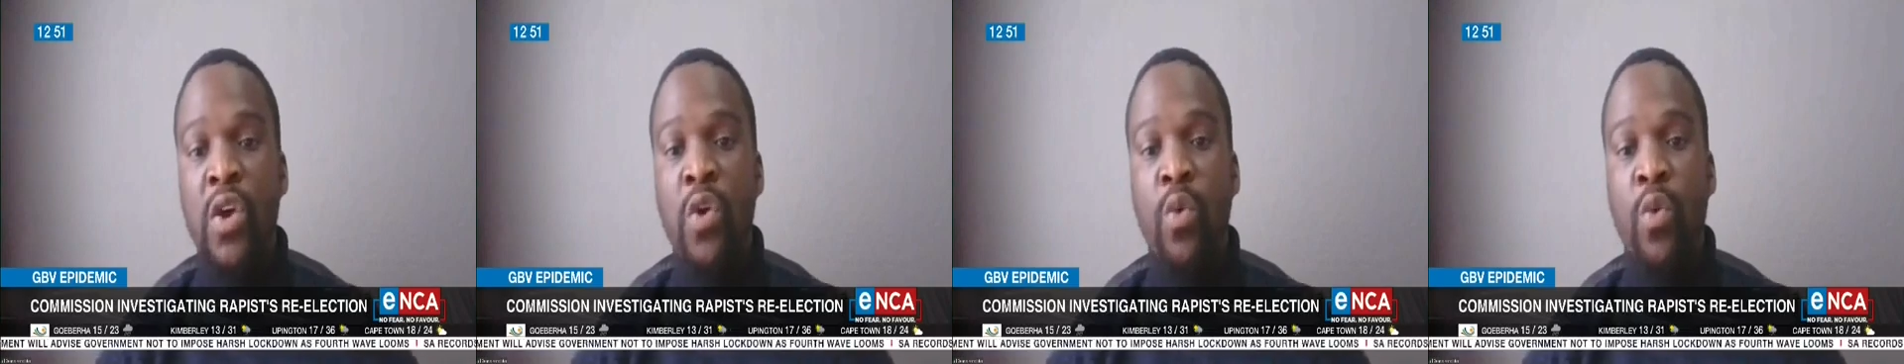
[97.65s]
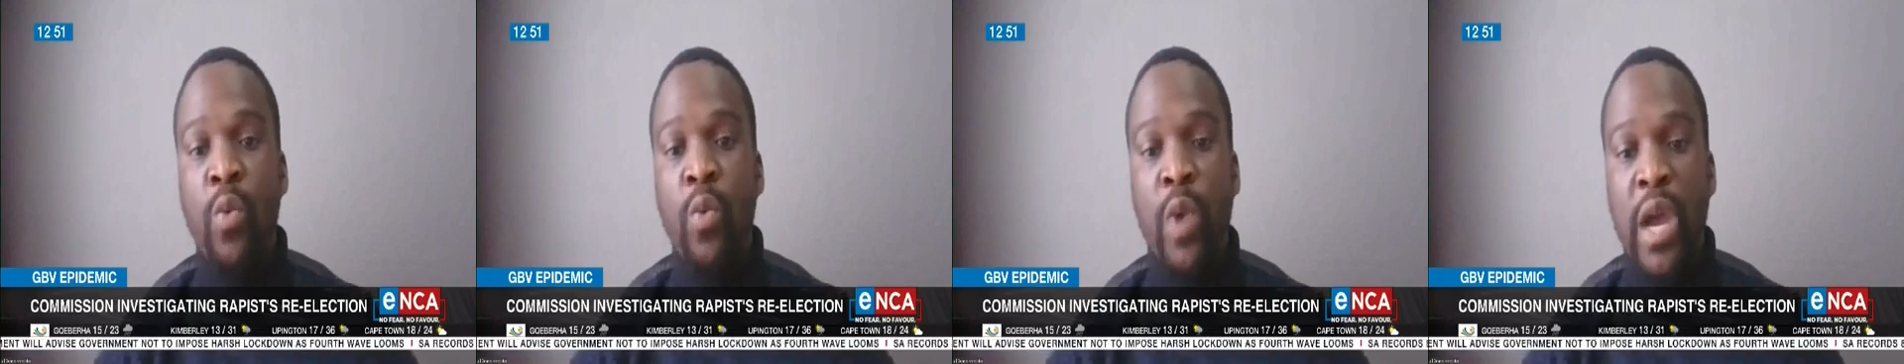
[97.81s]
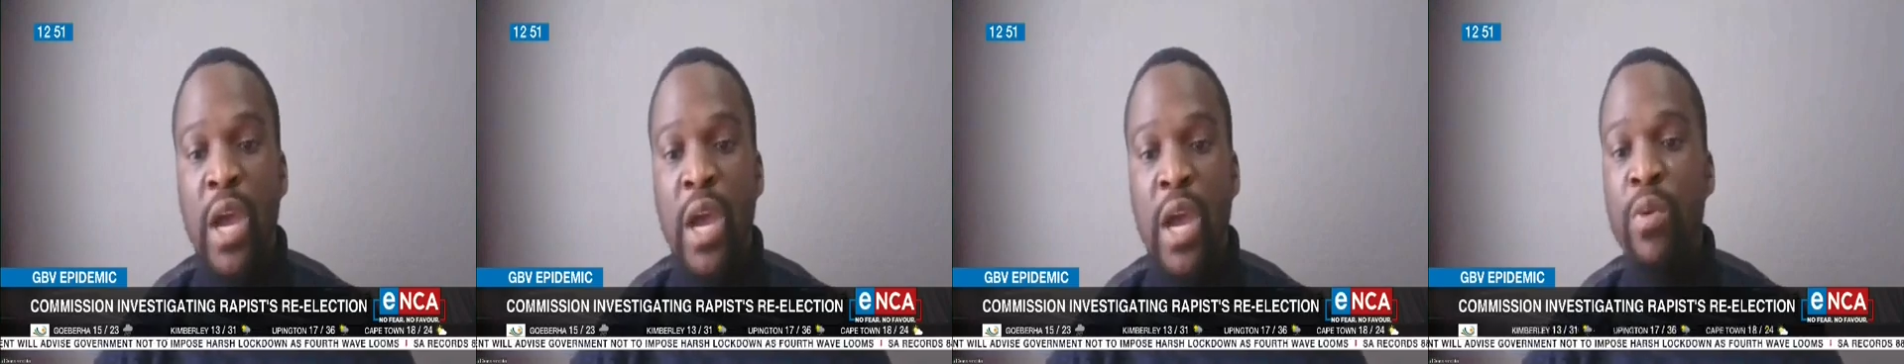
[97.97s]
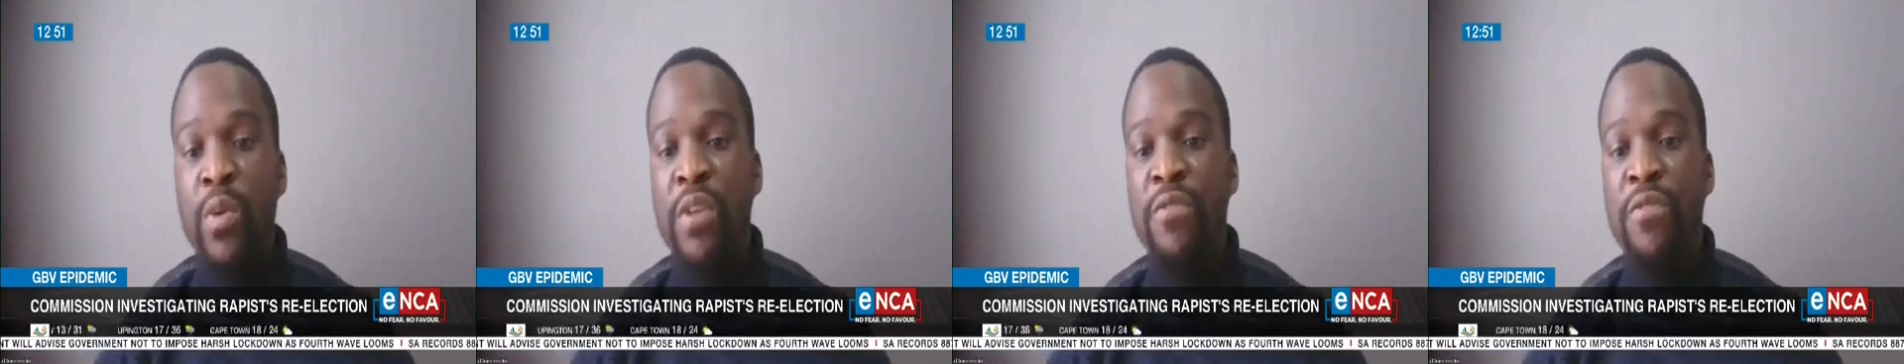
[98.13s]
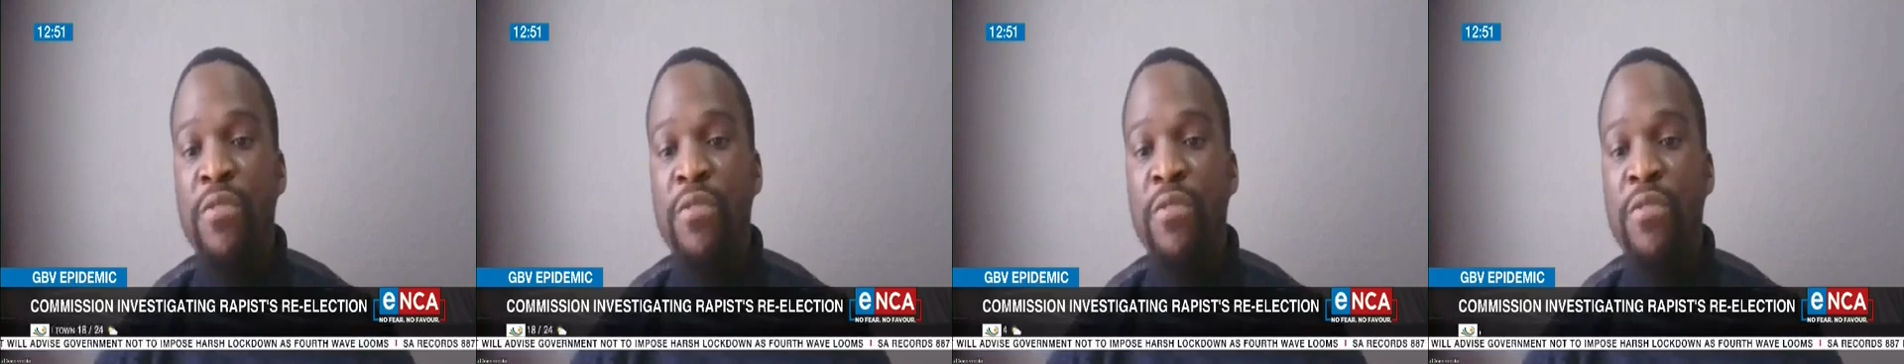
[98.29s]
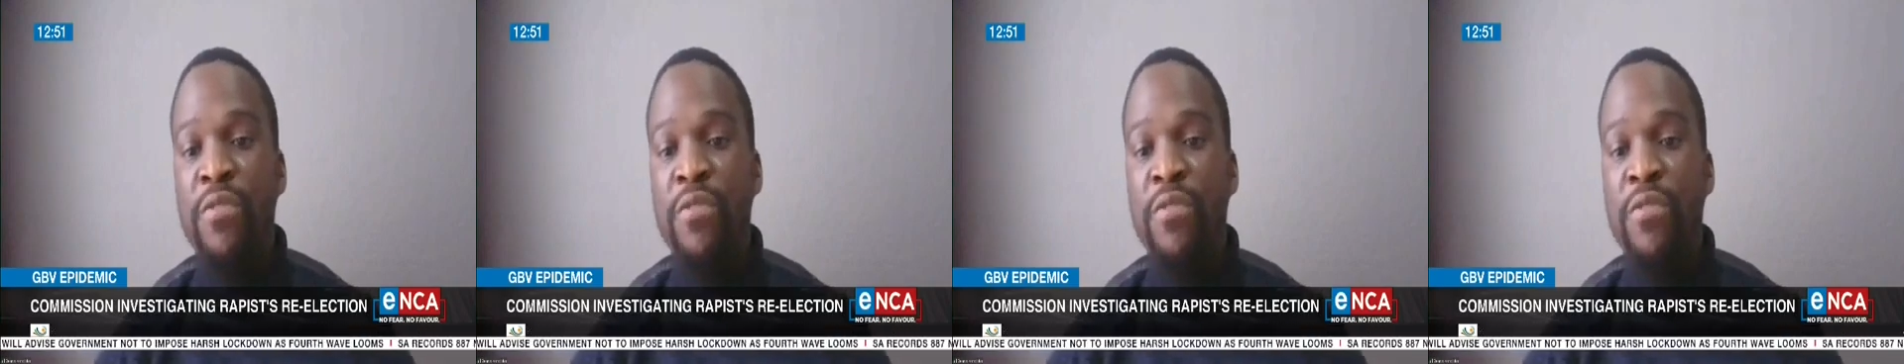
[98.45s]
where we
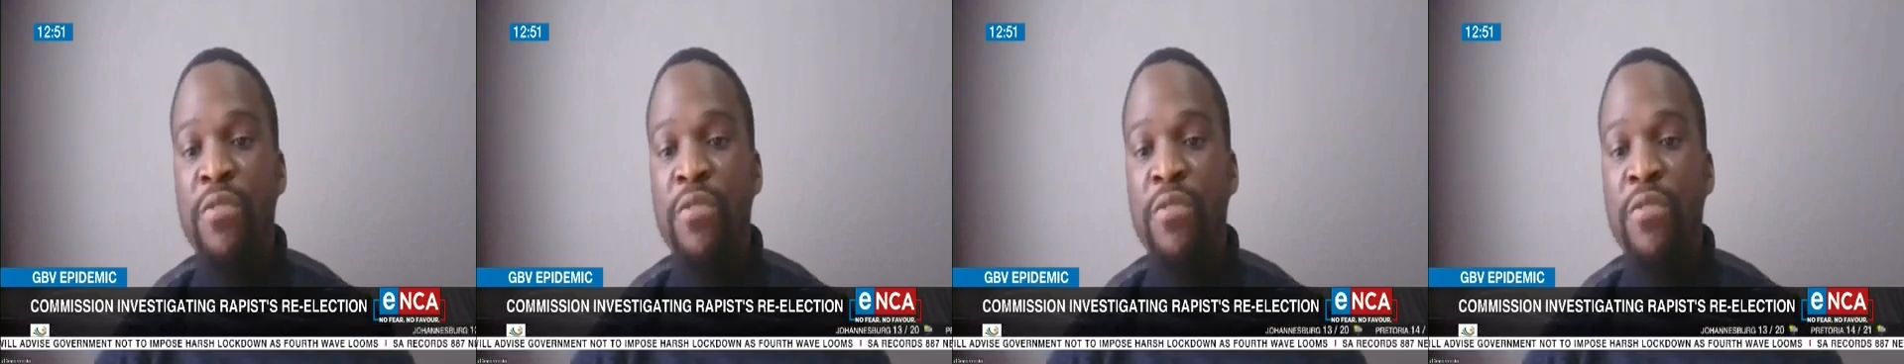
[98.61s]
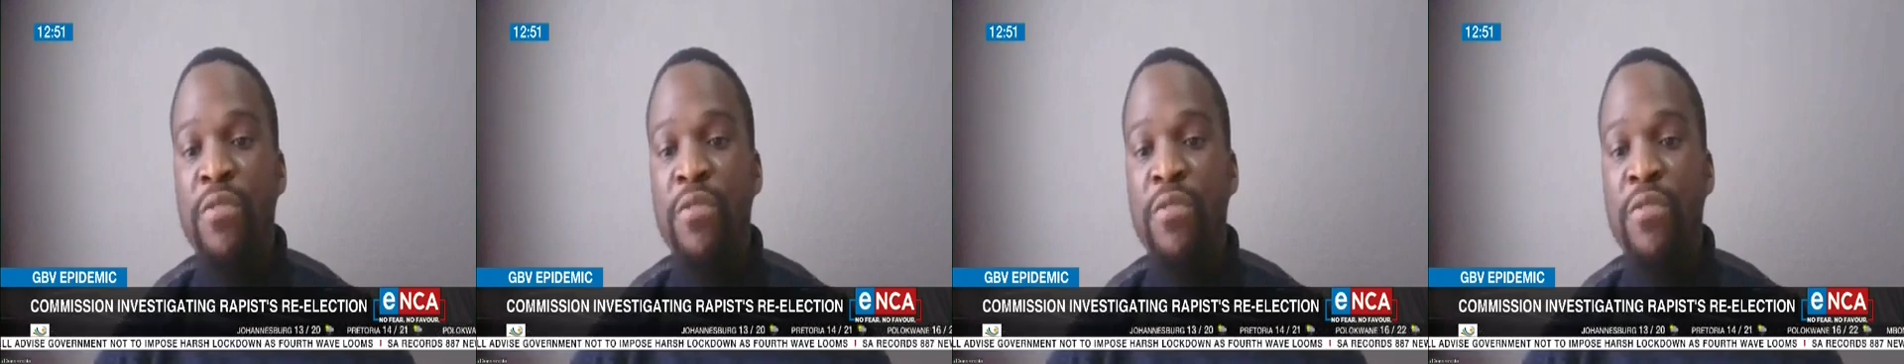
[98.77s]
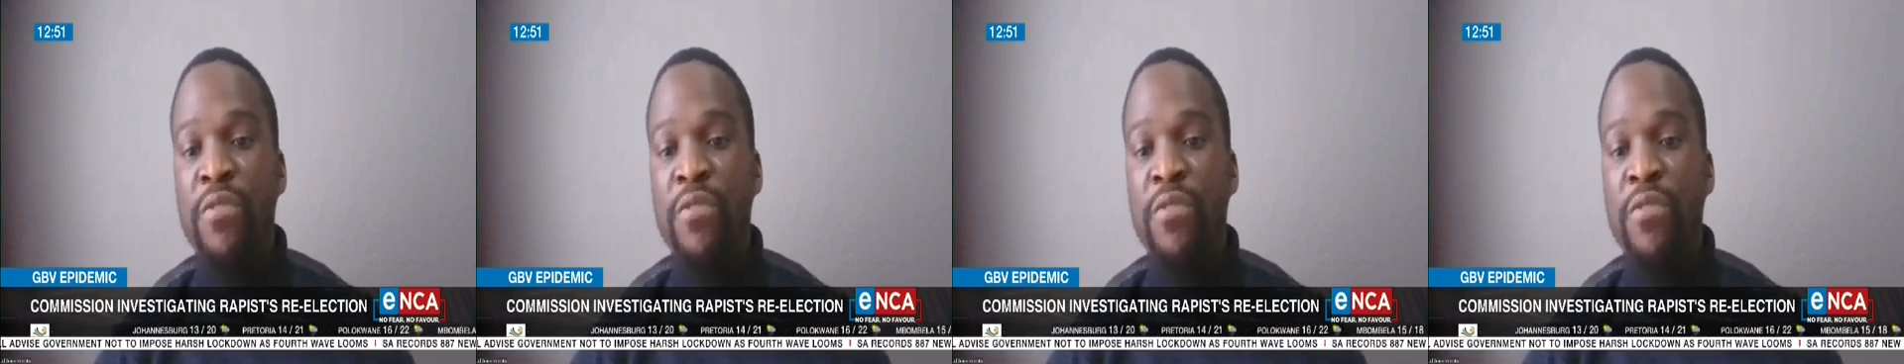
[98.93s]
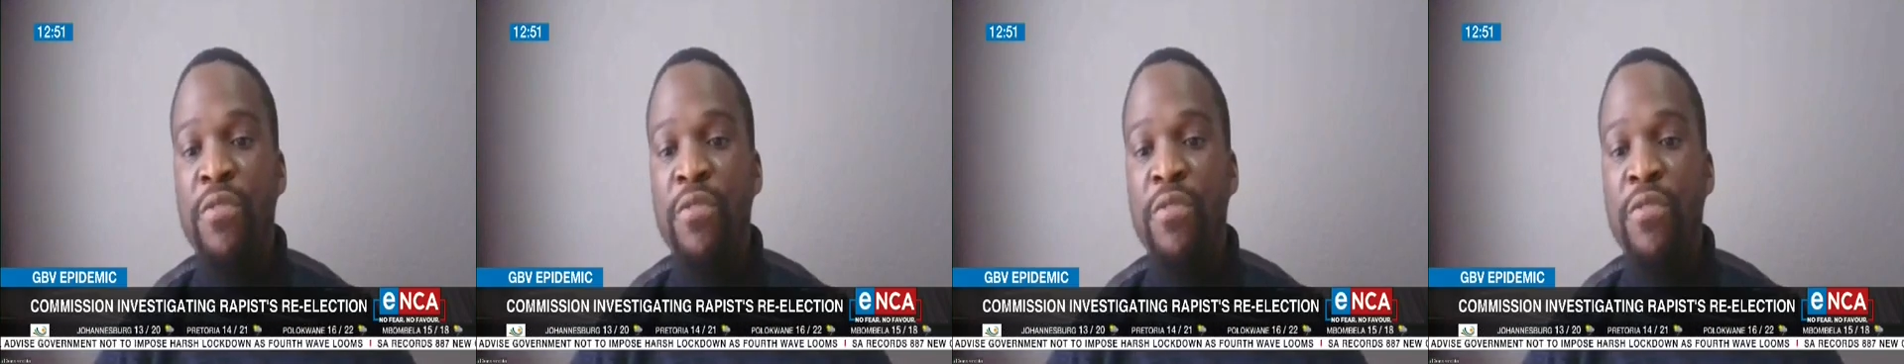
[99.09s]
found that